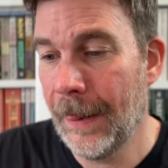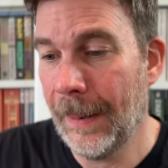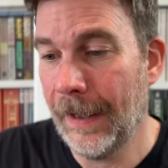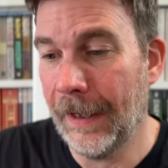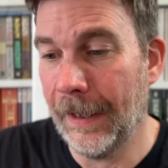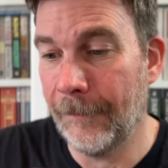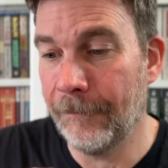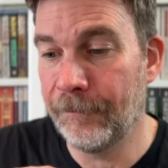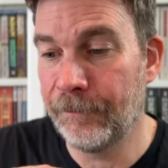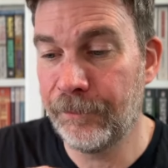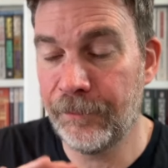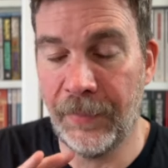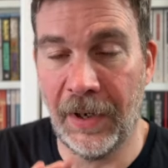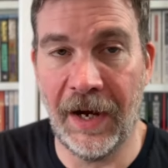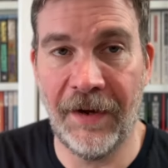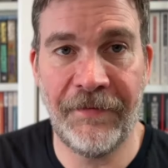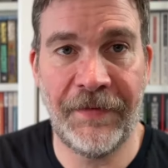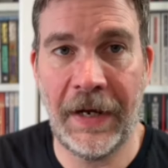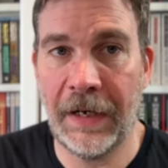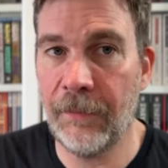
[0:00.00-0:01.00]
But
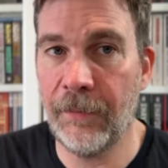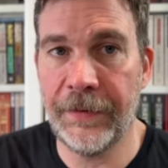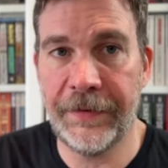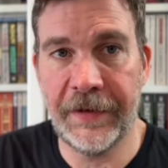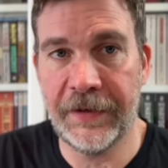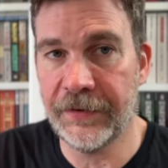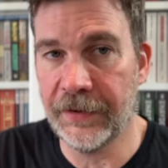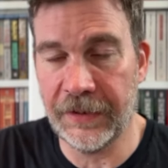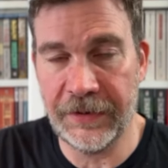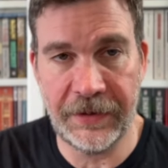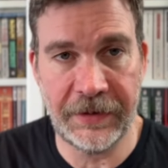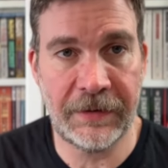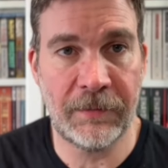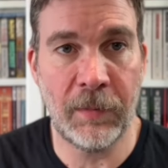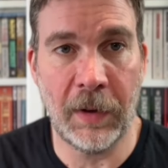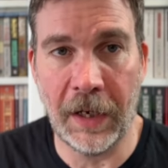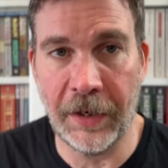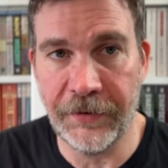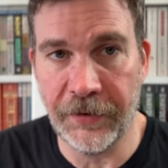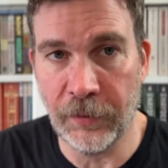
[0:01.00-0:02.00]
I found with this, I
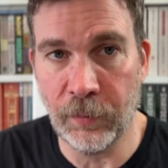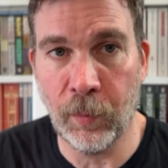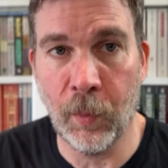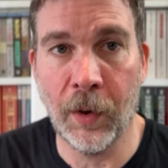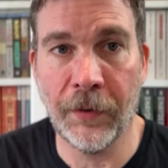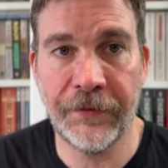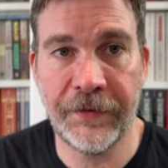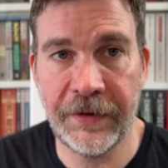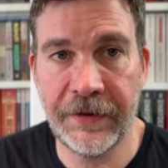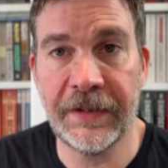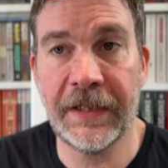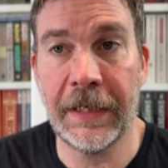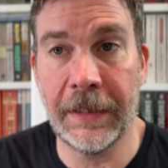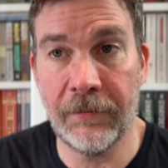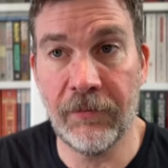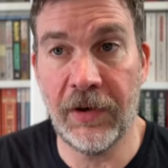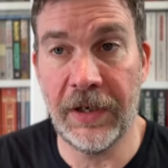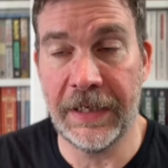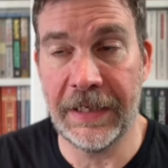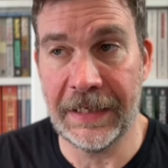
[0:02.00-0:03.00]
just wanted to
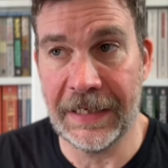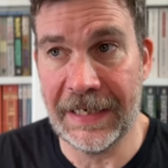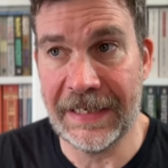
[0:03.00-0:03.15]
keep reading.